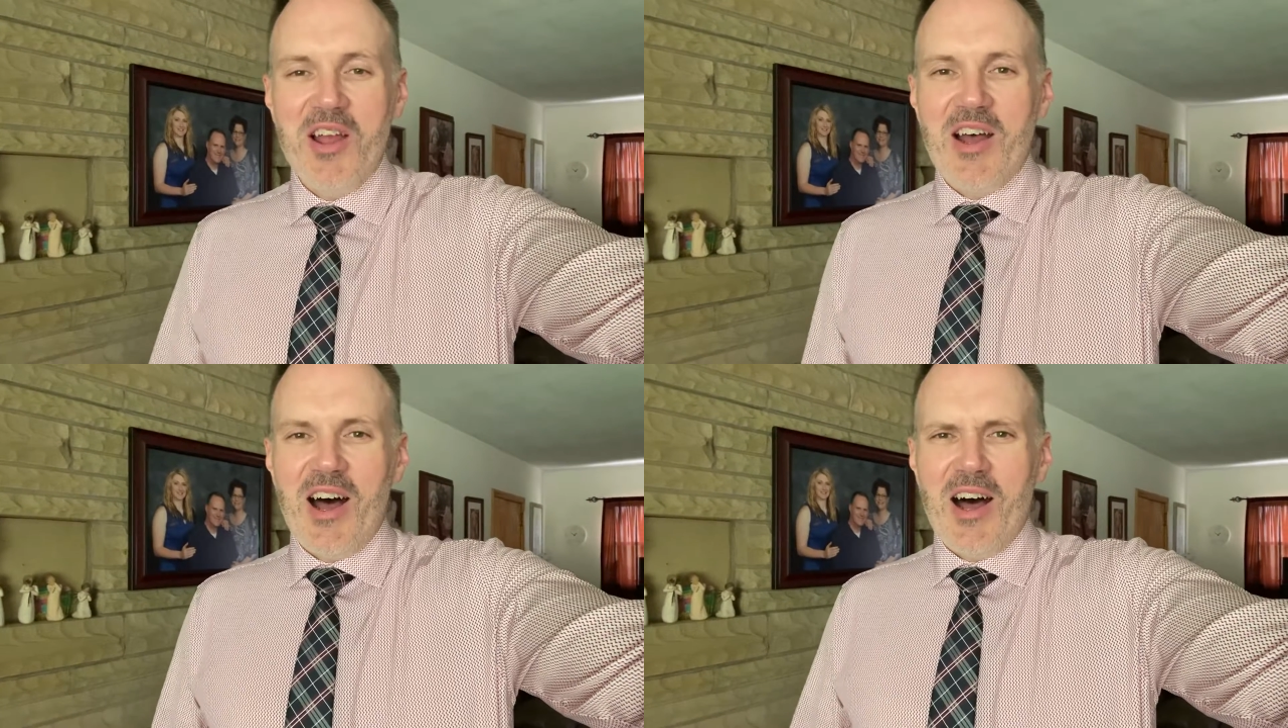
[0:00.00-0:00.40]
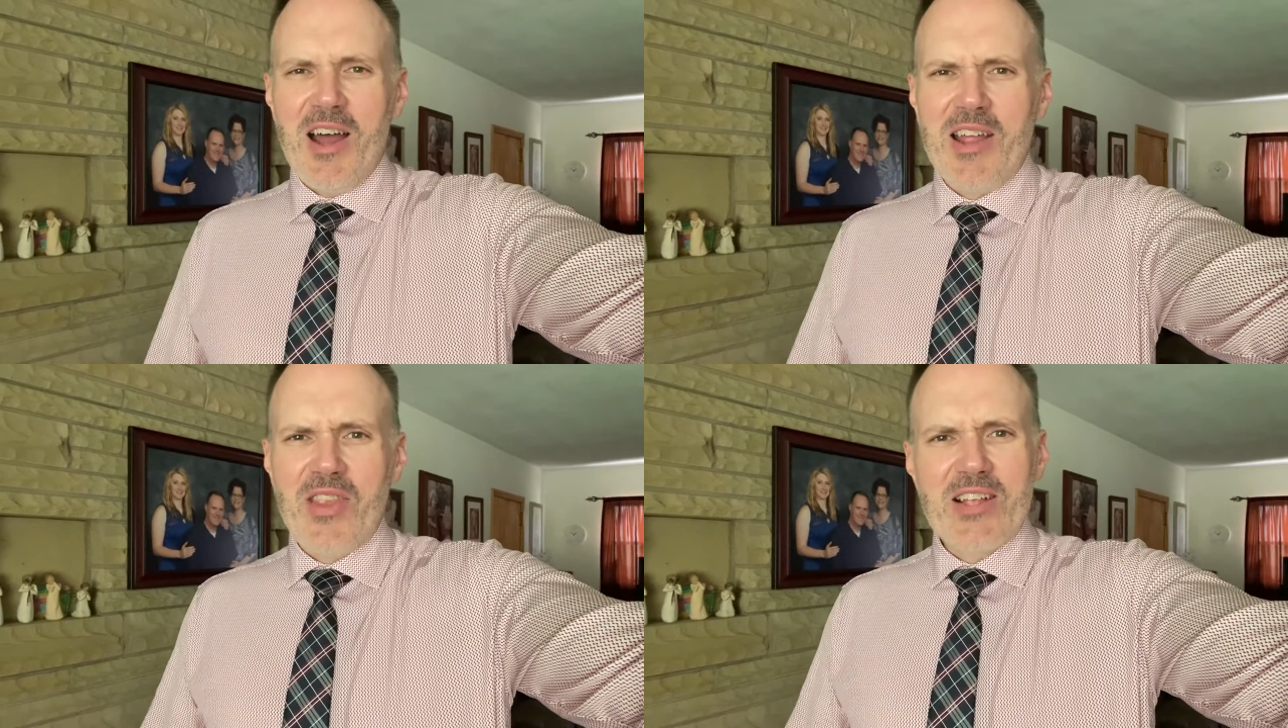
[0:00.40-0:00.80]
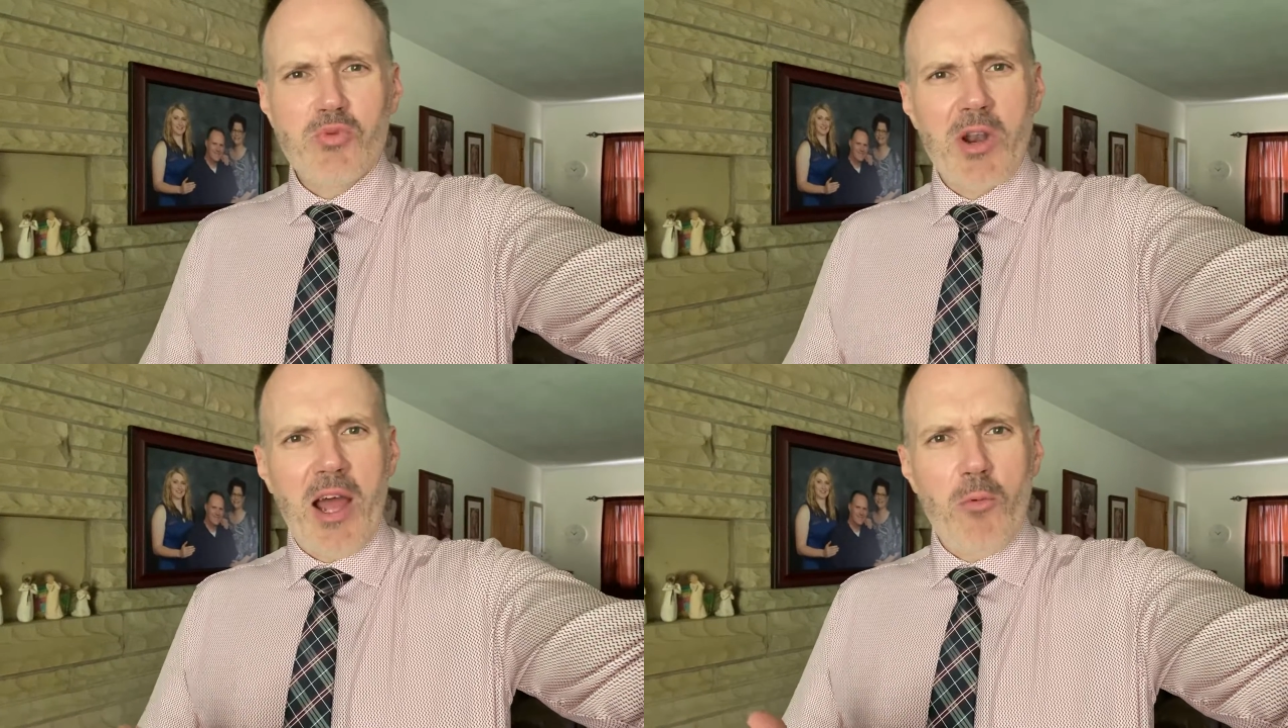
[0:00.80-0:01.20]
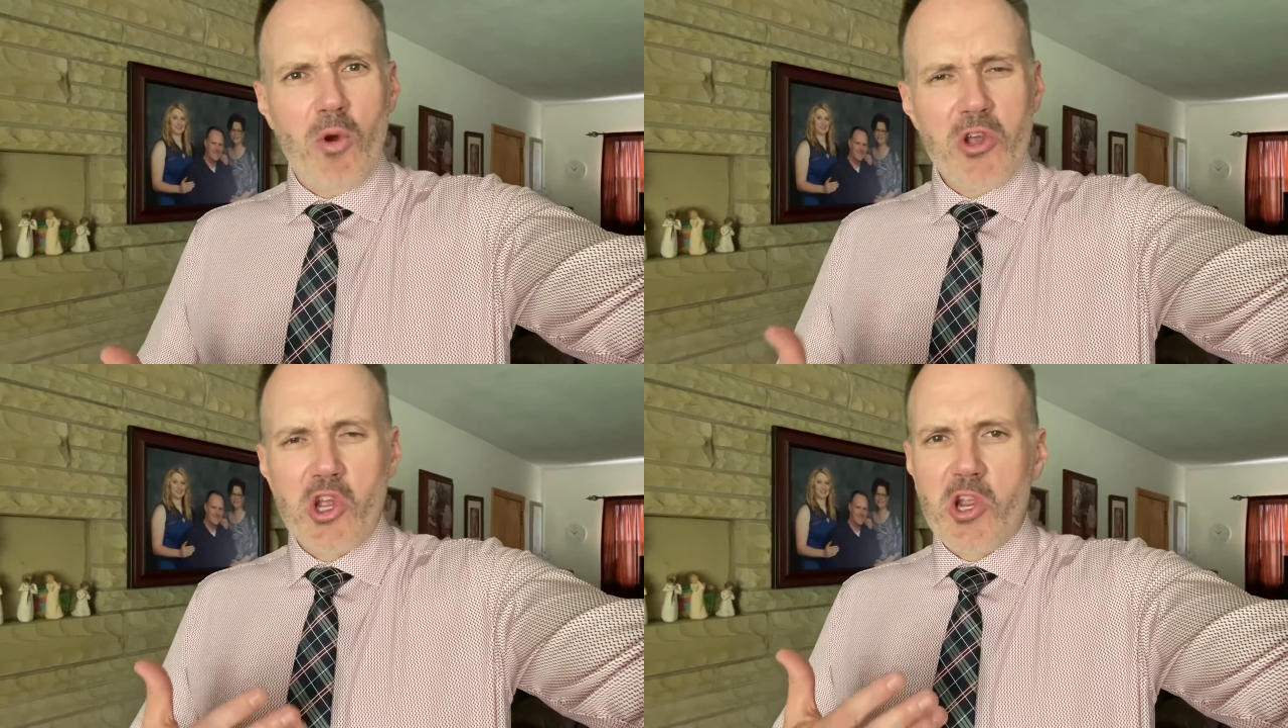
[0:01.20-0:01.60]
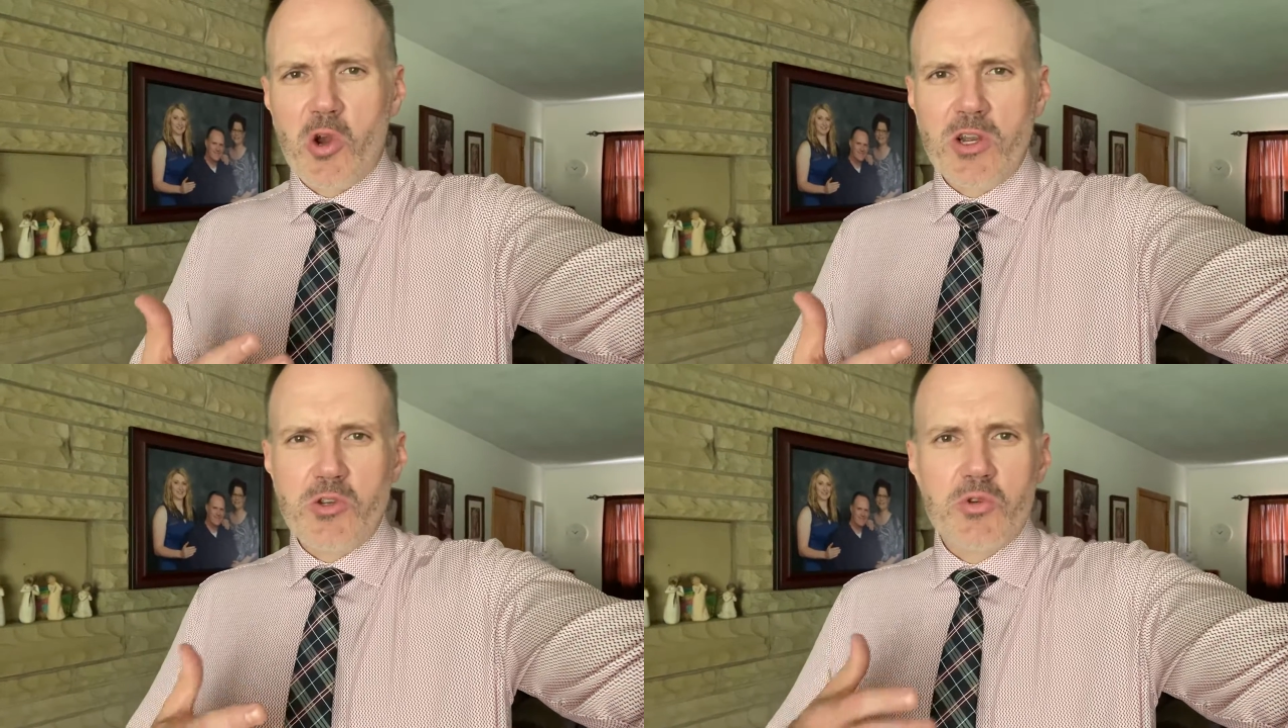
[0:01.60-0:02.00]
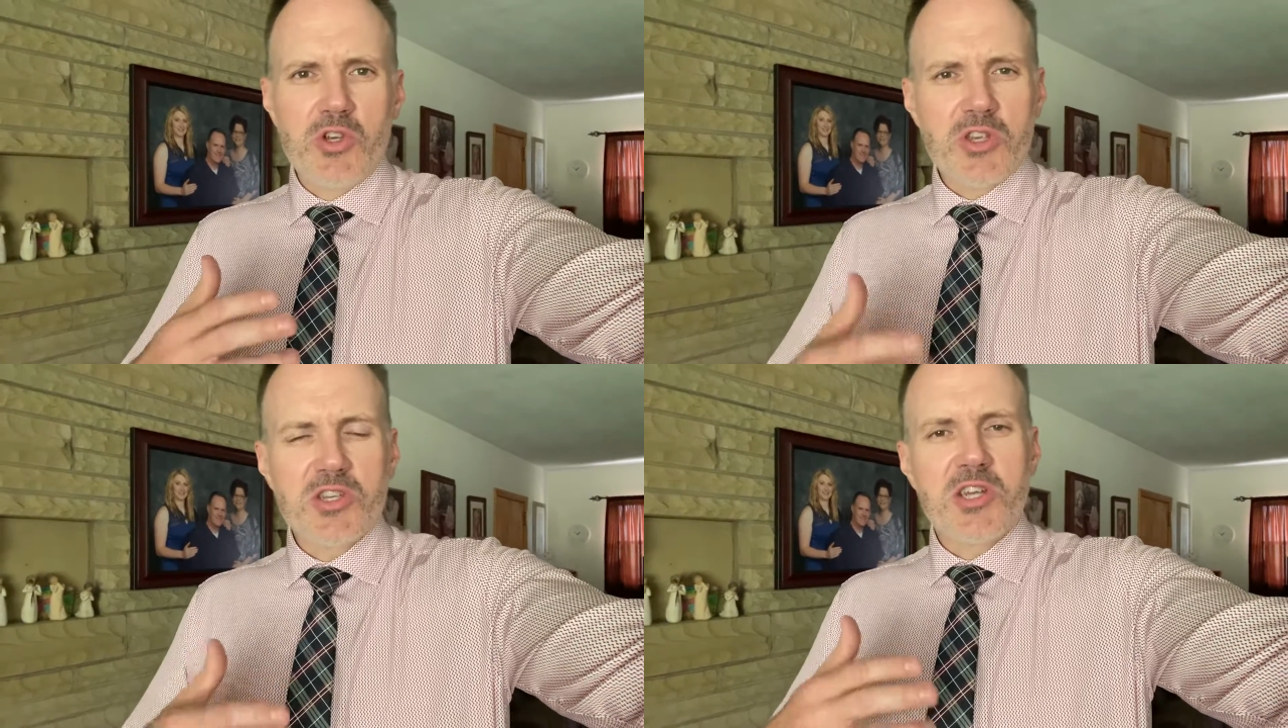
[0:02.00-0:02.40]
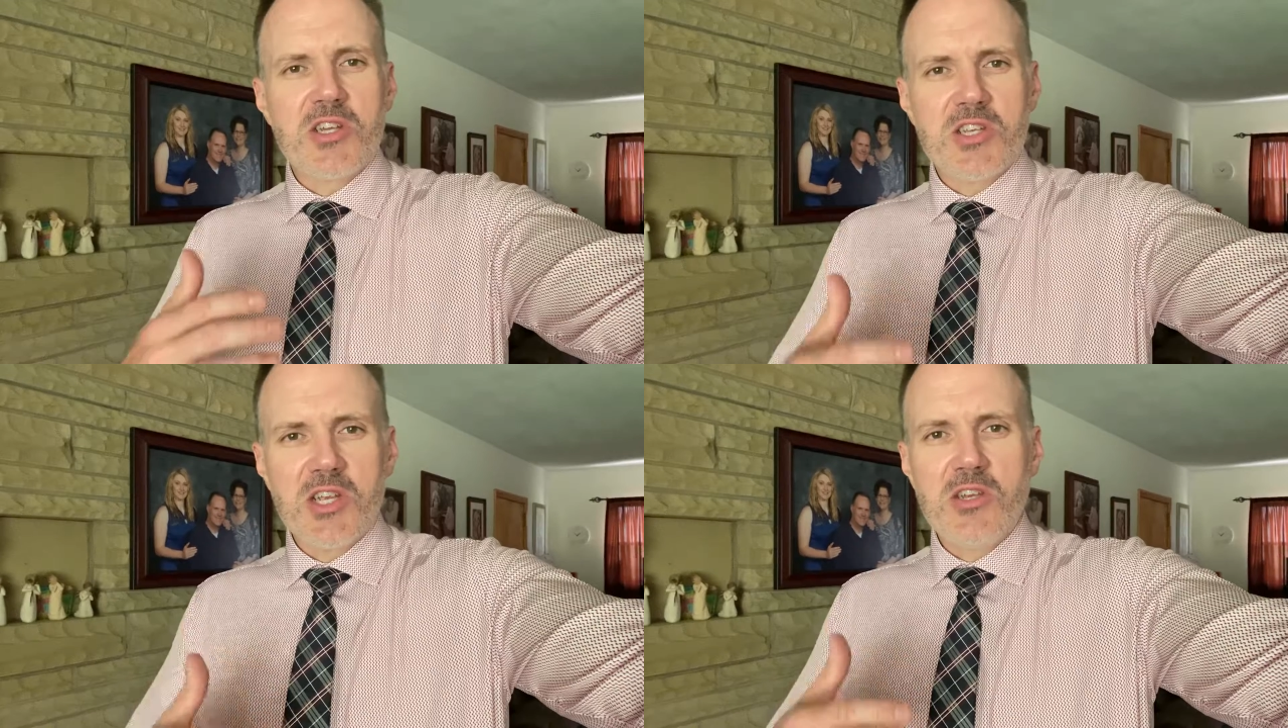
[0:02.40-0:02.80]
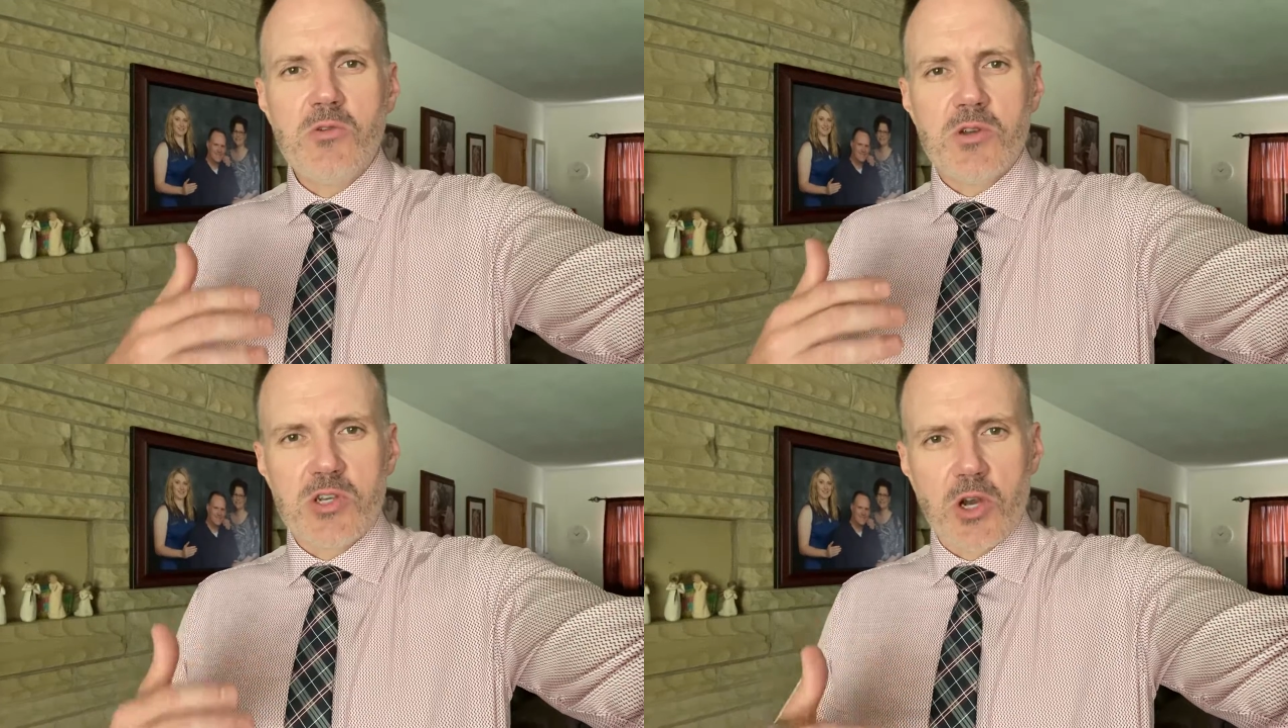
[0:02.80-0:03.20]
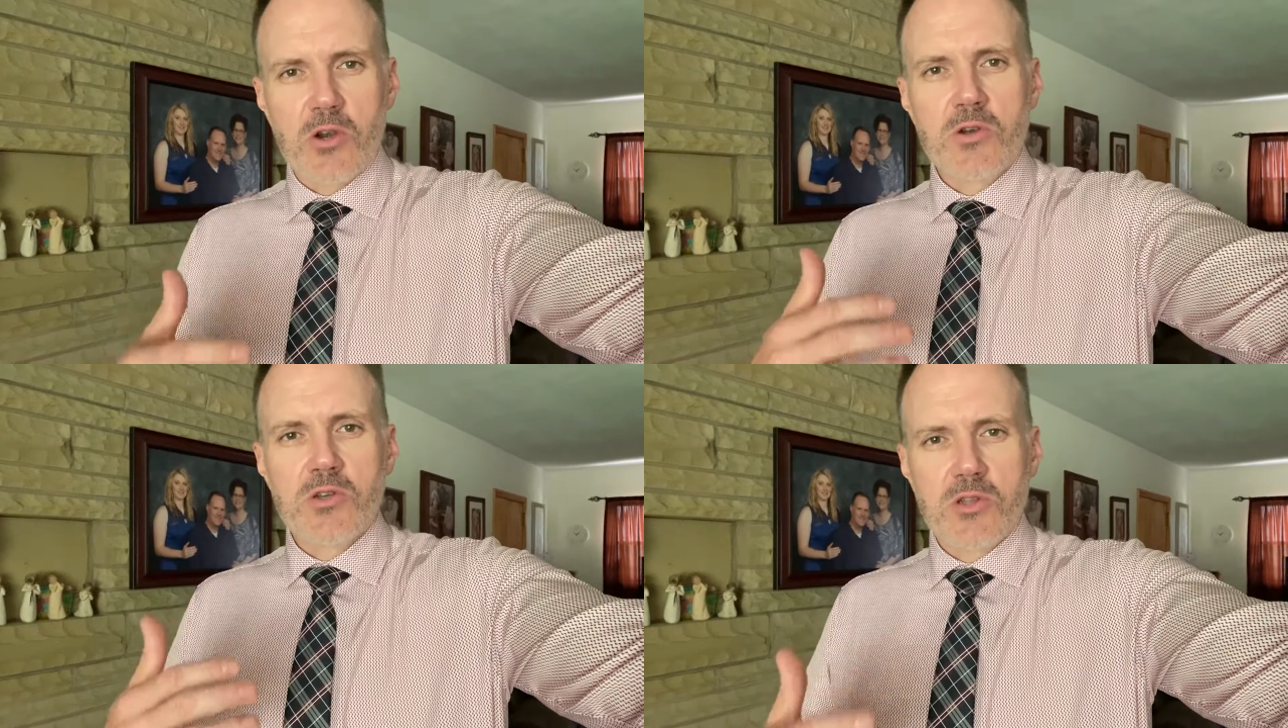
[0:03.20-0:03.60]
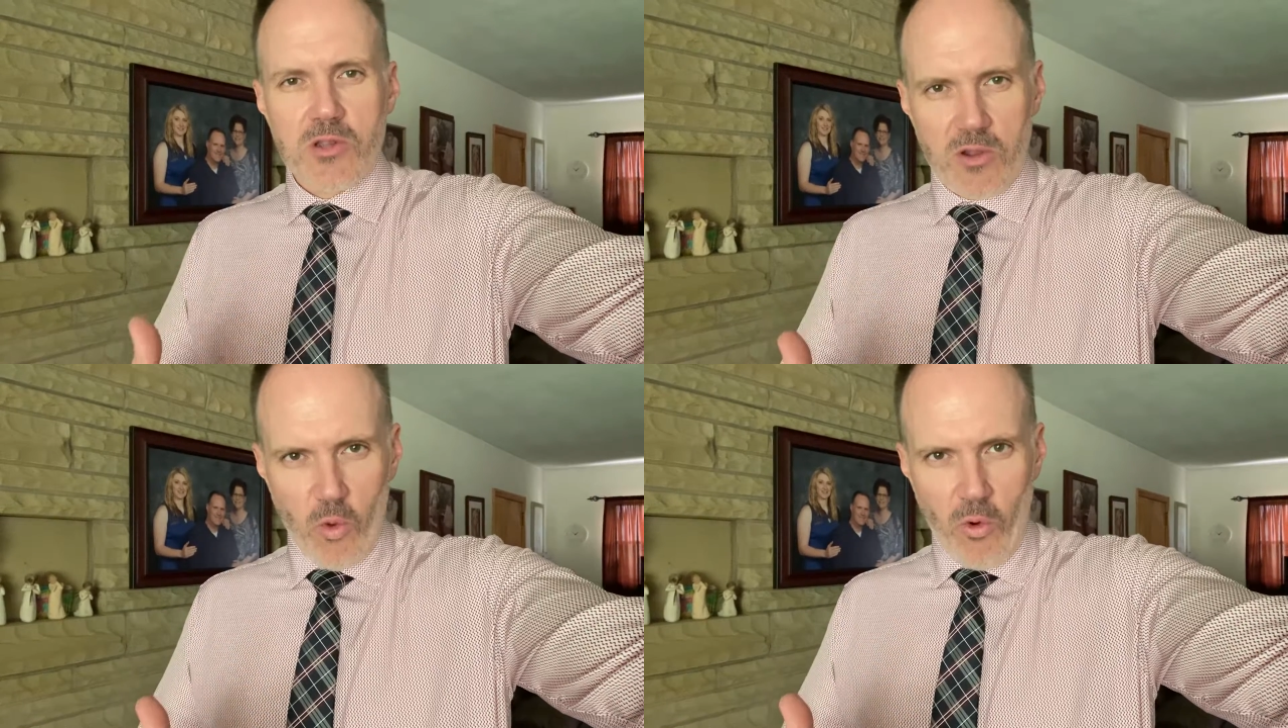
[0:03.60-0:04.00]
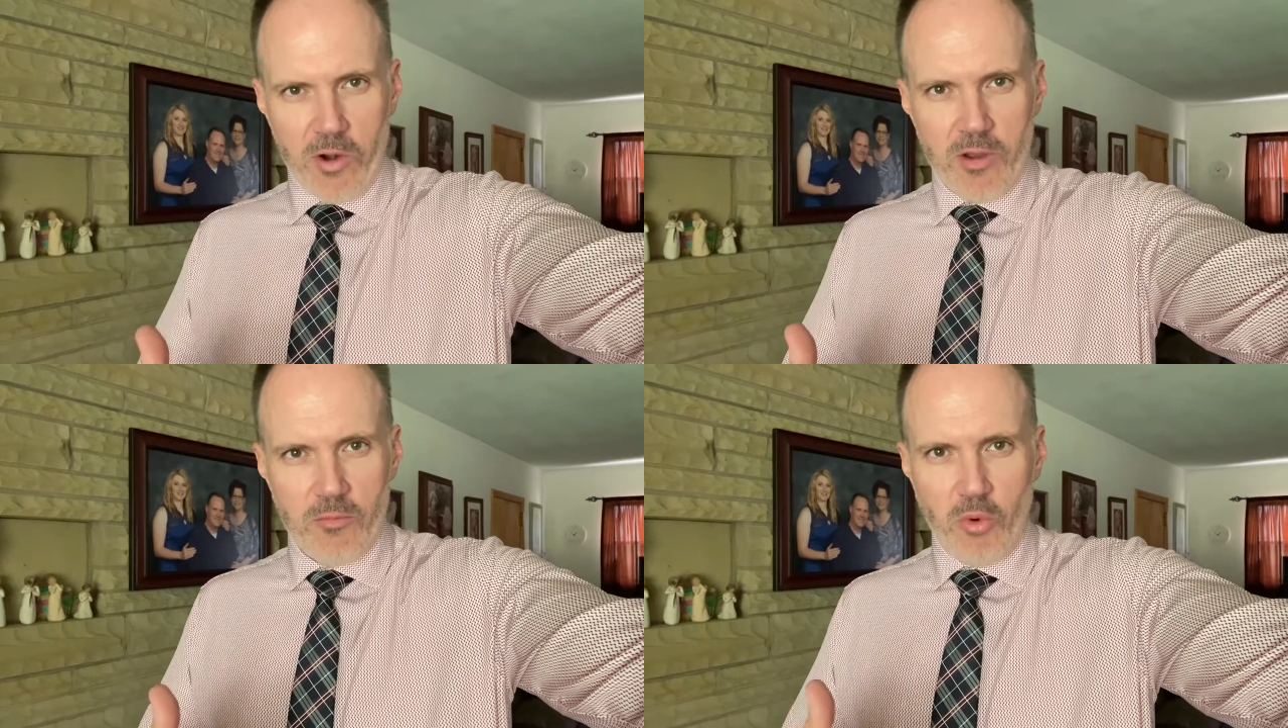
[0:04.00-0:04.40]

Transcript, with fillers: Uh, and that's when I want to encourage you just to continue to turn to the Lord